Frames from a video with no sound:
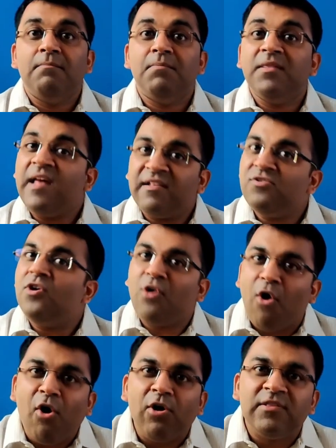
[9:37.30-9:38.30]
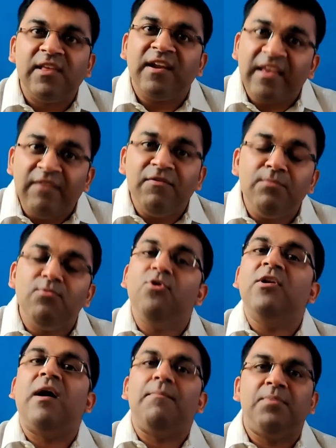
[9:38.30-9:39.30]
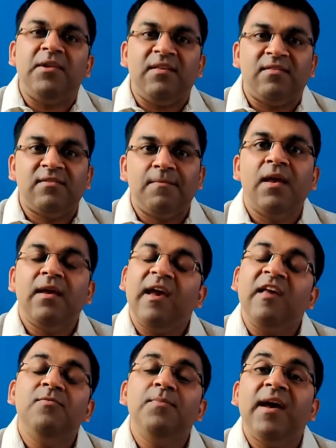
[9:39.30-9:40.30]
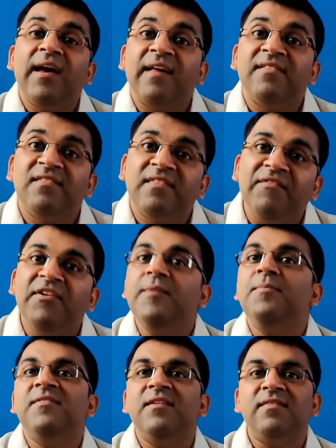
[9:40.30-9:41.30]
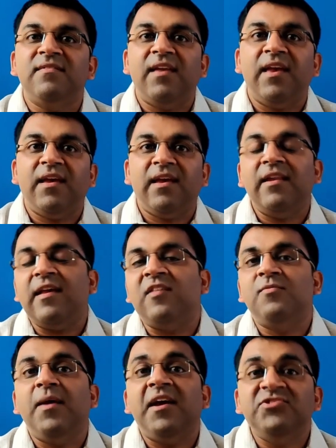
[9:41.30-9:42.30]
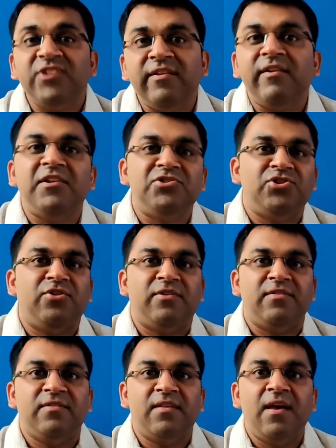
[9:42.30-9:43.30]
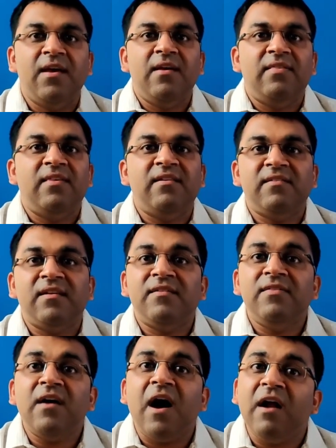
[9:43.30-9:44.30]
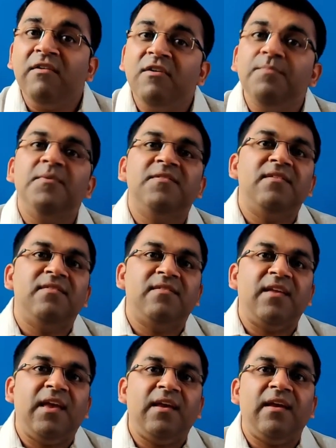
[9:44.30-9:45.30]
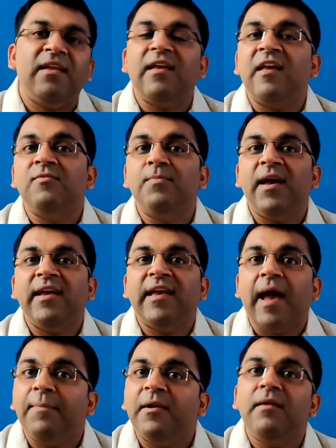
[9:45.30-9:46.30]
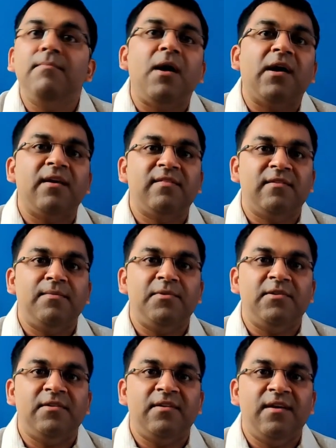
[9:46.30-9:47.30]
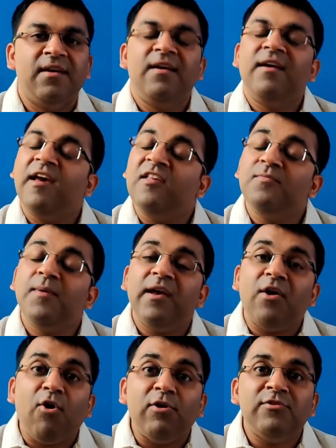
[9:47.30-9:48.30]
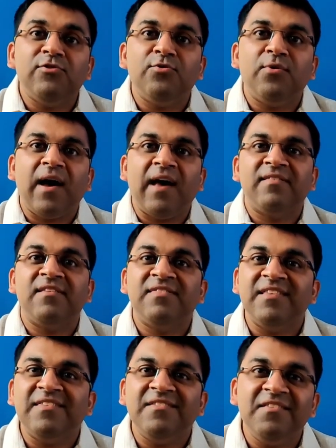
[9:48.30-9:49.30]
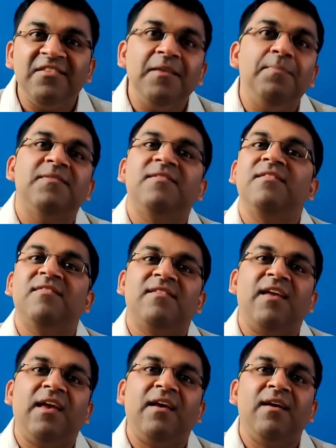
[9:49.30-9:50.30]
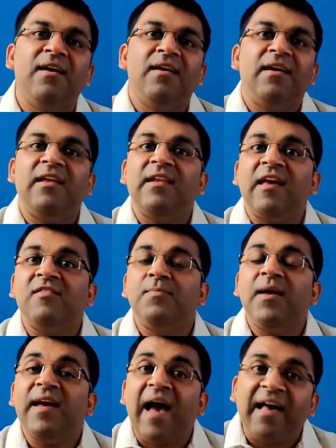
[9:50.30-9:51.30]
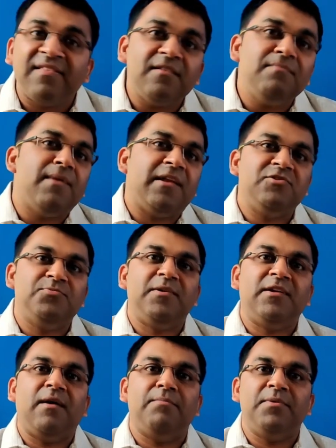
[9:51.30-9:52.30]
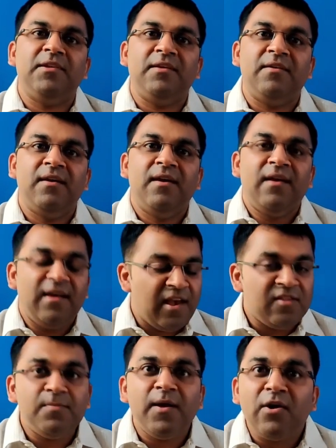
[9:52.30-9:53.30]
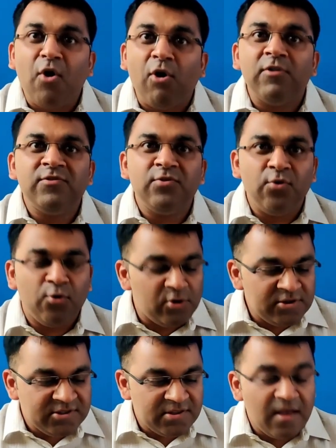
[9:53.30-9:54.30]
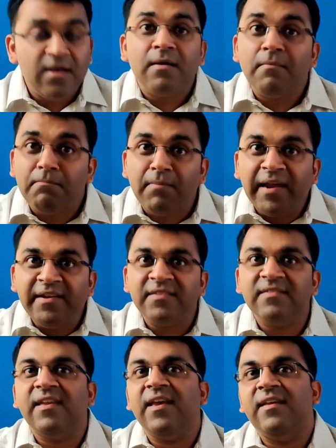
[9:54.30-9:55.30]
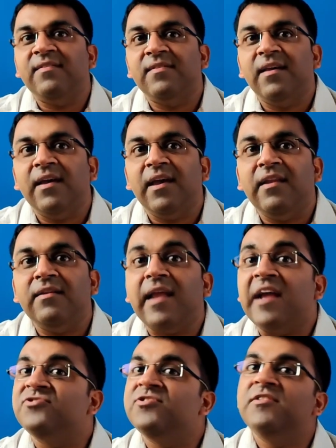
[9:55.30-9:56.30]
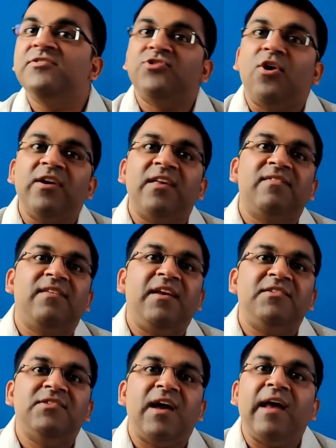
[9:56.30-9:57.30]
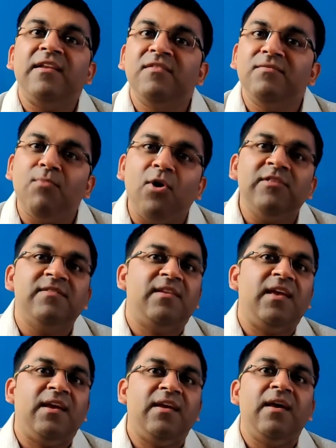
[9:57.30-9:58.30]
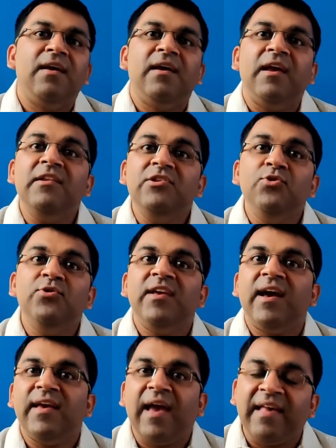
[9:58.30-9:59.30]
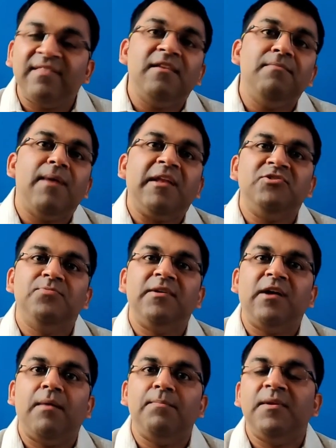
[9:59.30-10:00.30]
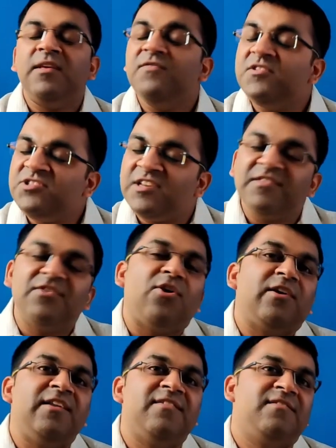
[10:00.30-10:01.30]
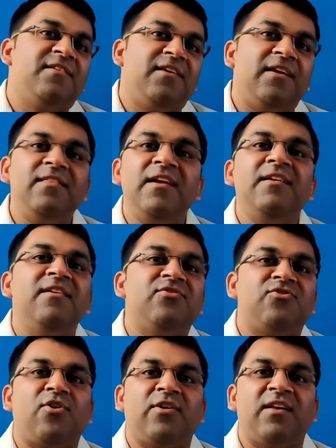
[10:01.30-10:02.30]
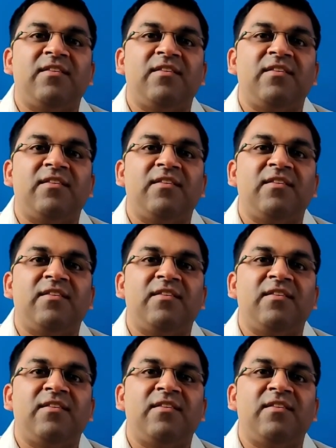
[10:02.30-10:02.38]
But that's not all. There are even more companies. SBI has a 70% stake in SBI General Insurance. There is another 100% stake in SBI Capital Markets Limited. SBI also has a 63% stake in SBI Asset Management Company. SBI also holds minor stakes in National Stock Exchange, and a small stake in UTI Asset Management Company, which just got listed in the Indian stock